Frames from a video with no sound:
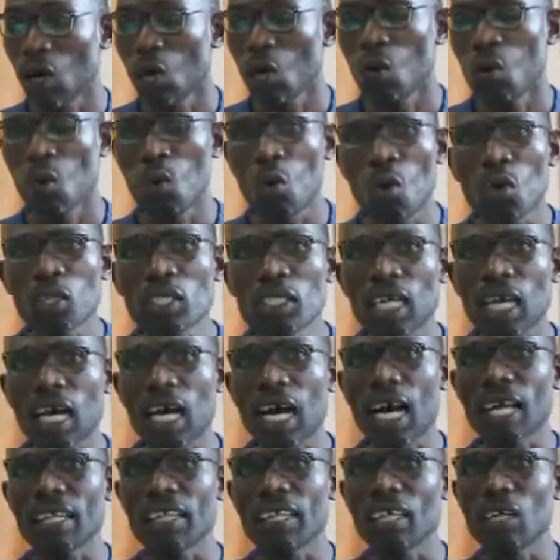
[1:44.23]
What
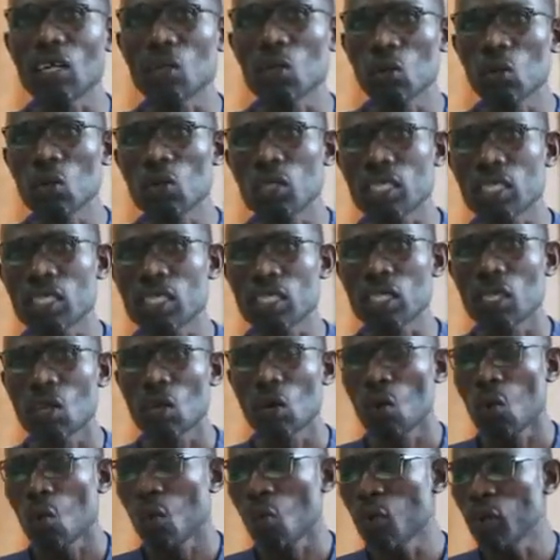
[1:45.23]
are the rules
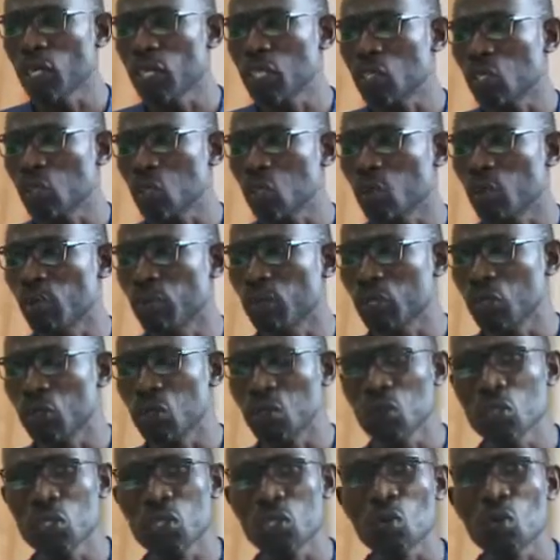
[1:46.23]
which should be
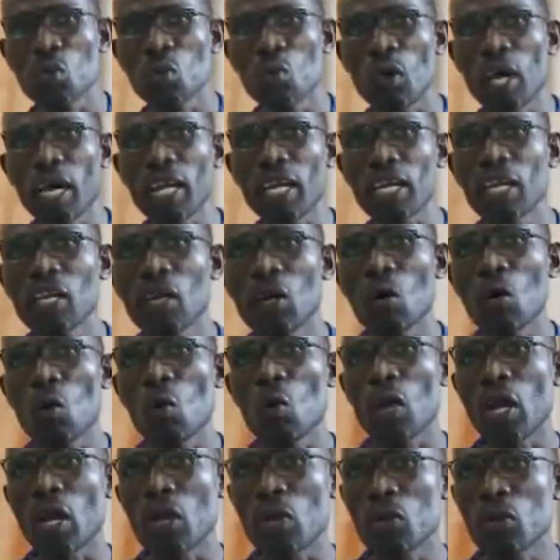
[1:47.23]
used when
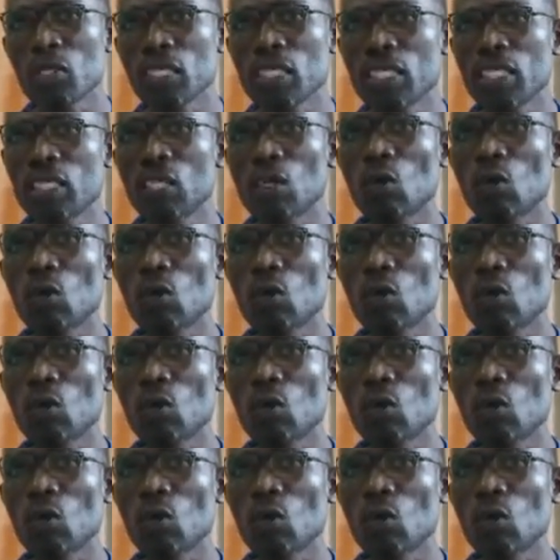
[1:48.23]
we are using the